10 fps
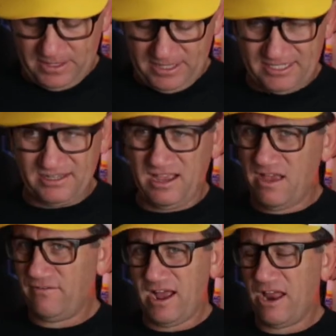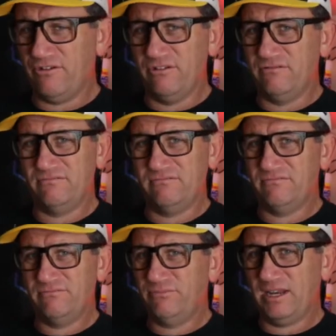that's over 100,
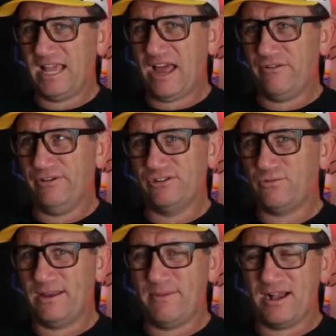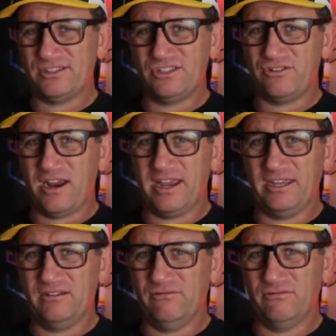probably 120 bucks
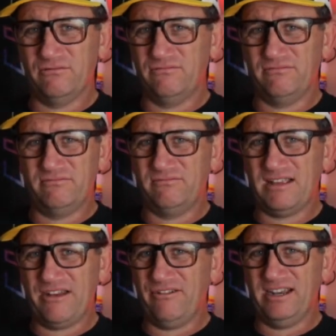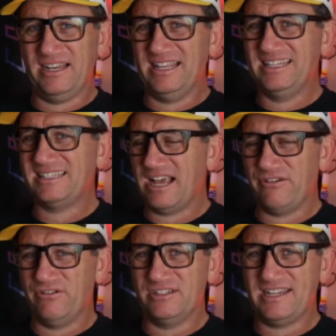Australian, or 100, at least
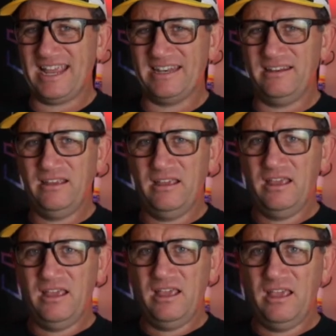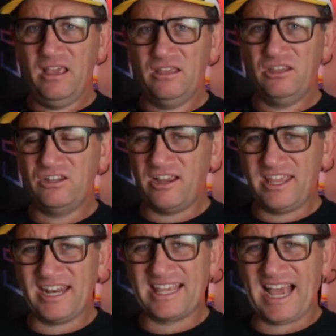110, you don't
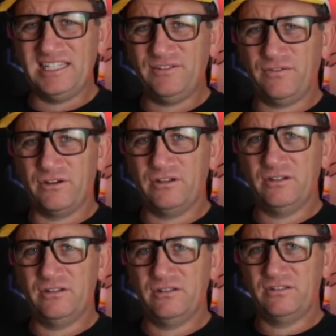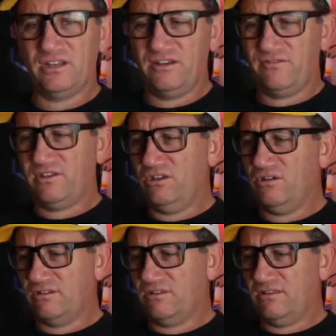get a case for it. So you're